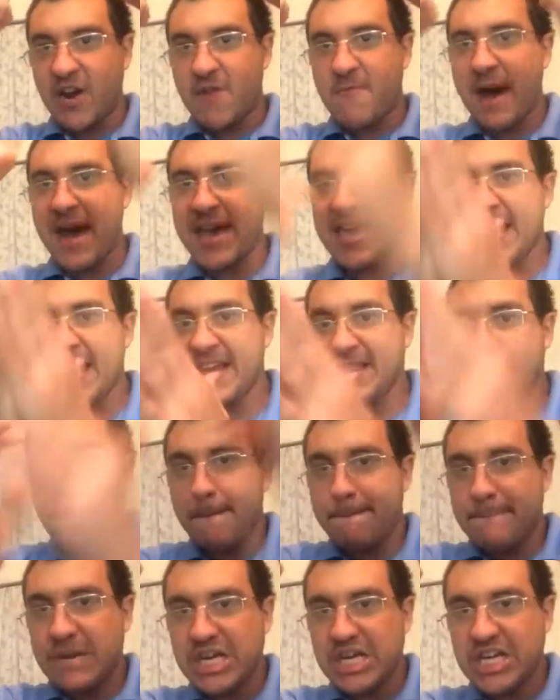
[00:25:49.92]
on my head. The
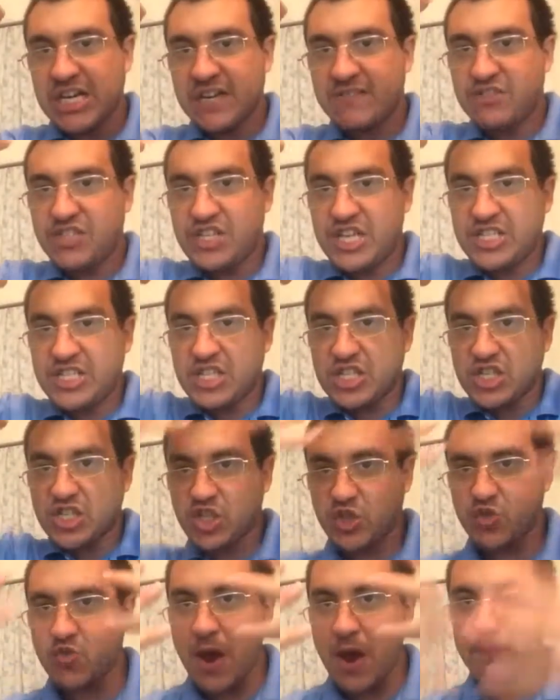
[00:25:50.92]
blood of Jesus
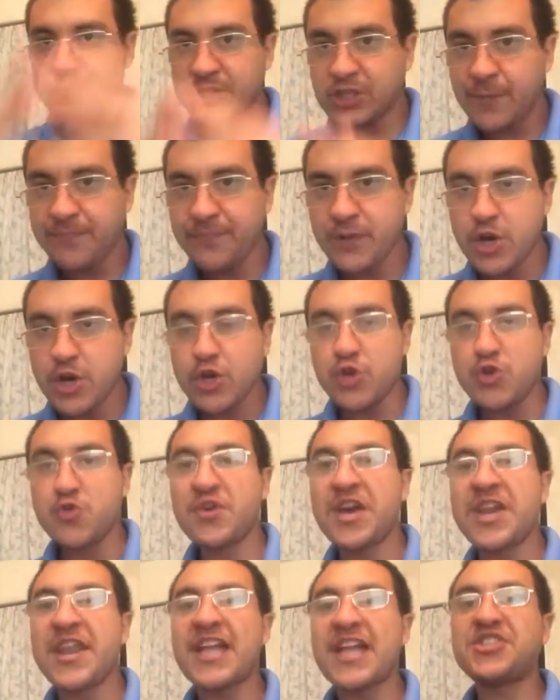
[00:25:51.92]
drips. You
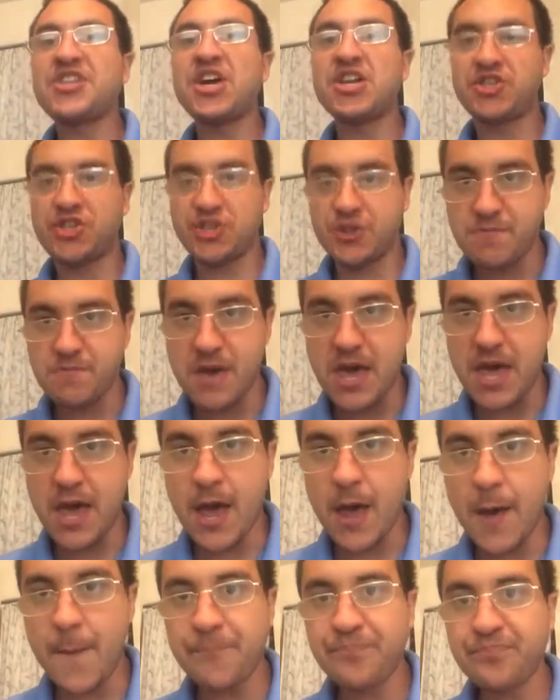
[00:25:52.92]
cannot touch me.
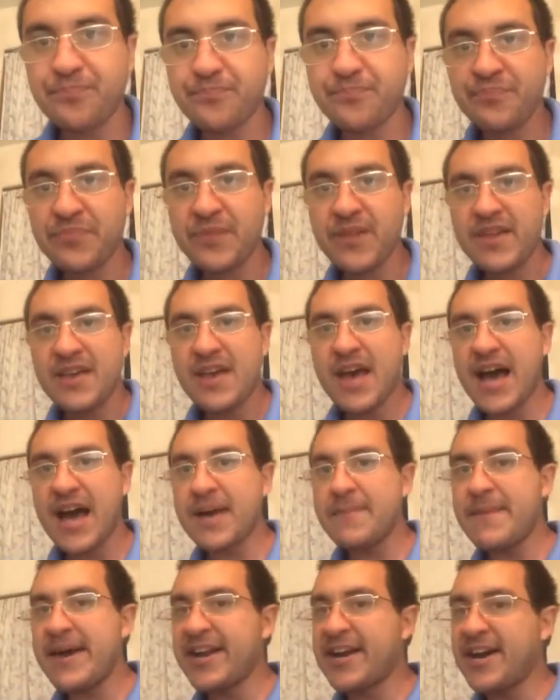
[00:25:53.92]
I
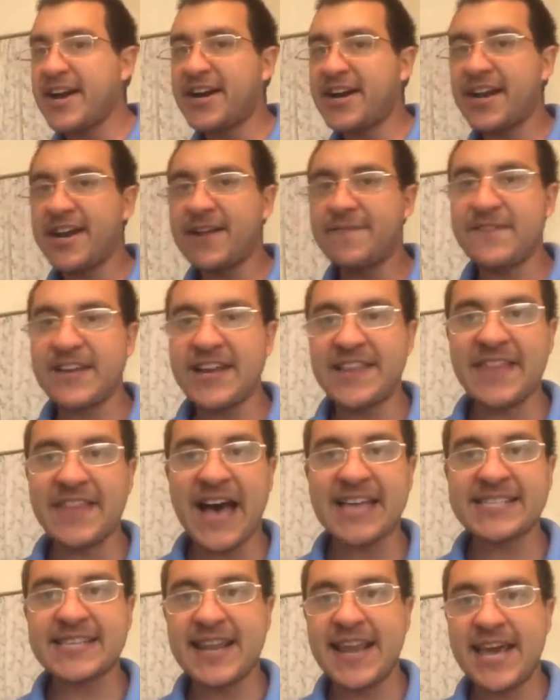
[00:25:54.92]
command
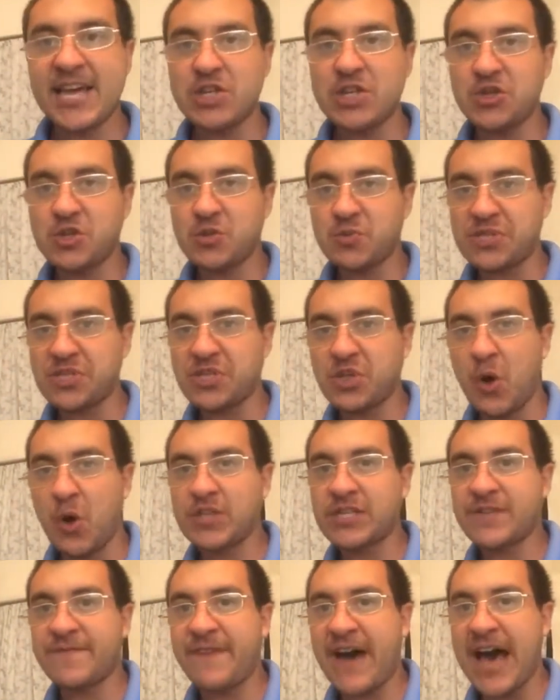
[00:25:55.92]
150,000 angels with
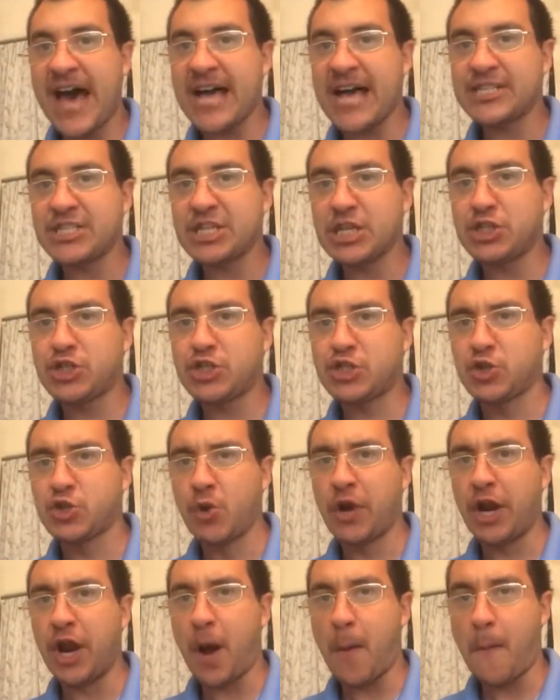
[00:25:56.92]
swords of fire to get
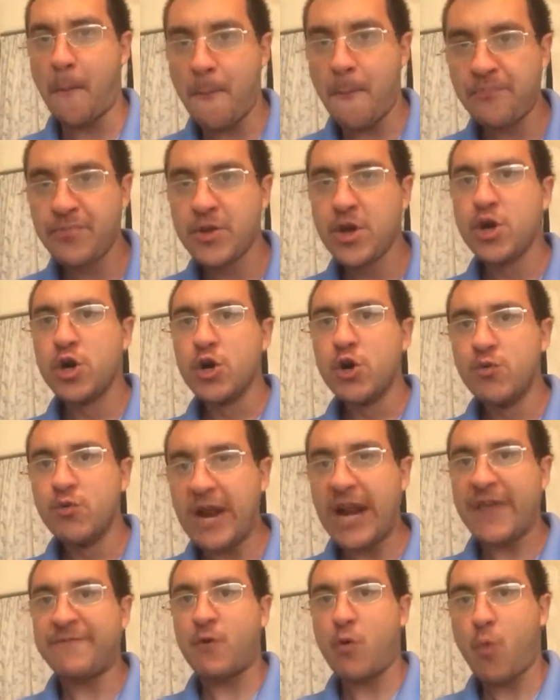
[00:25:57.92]
suited up,
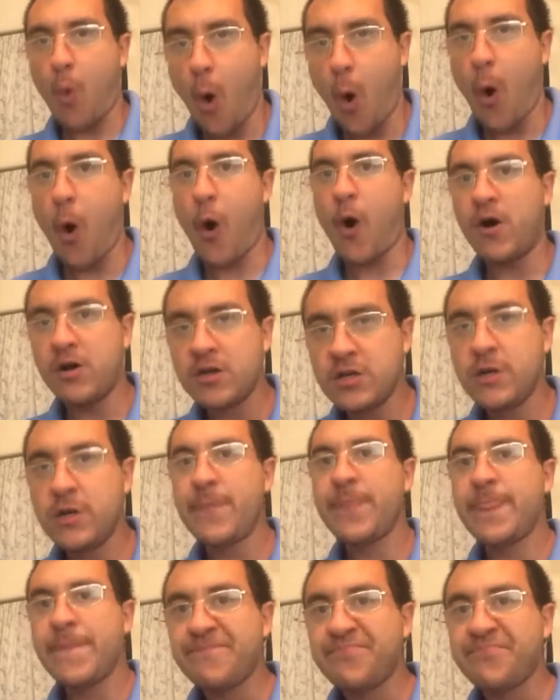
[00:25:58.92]
ready for war,
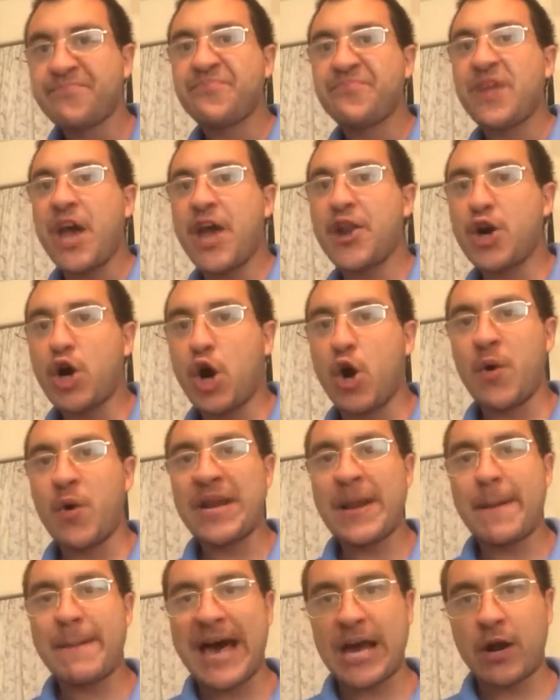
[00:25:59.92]
and to go
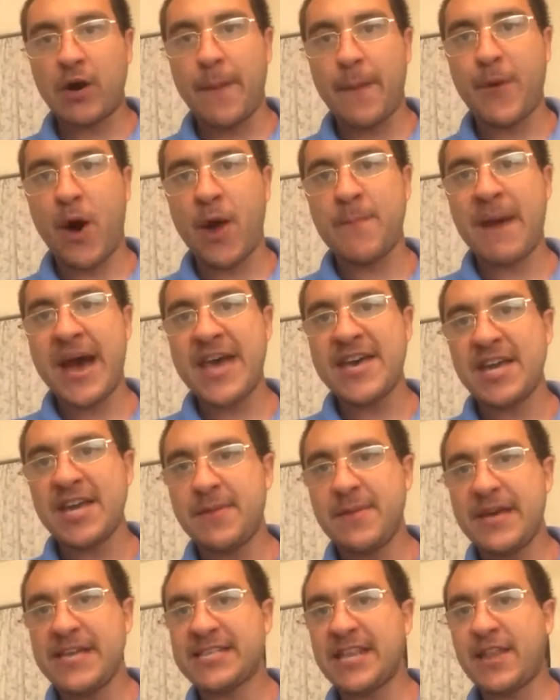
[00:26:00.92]
into battle upon my
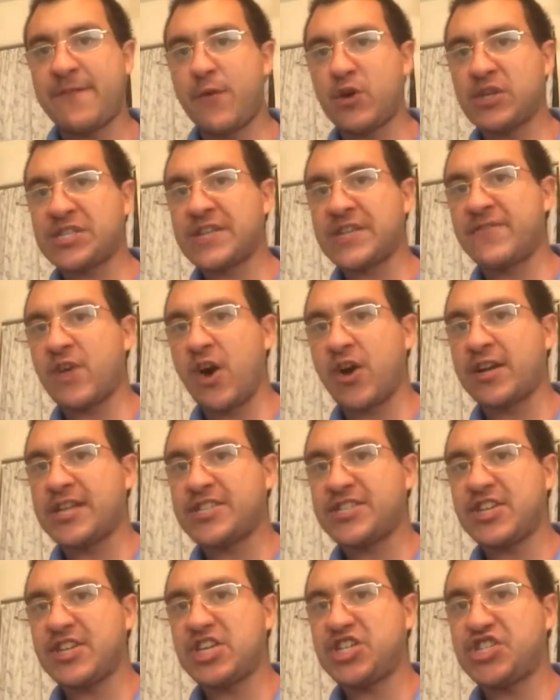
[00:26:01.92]
enemies and the forces of
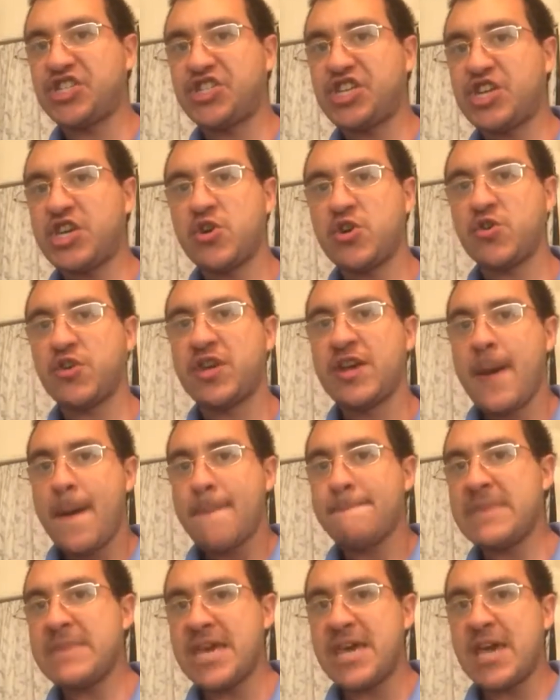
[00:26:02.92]
darkness and to shield
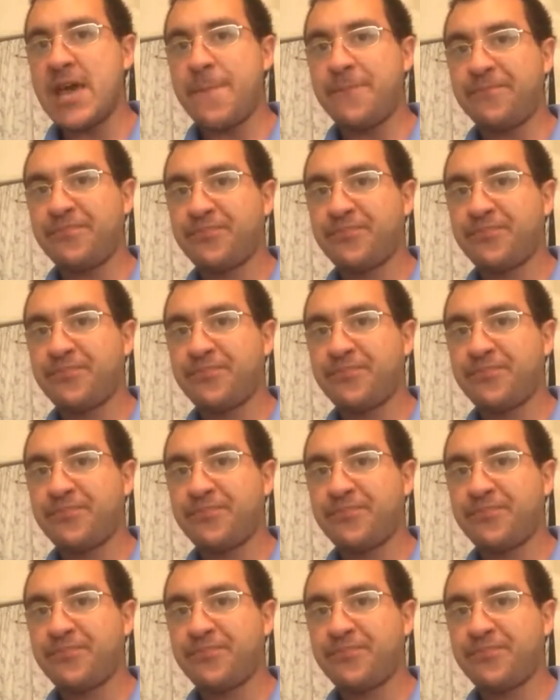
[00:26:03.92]
me.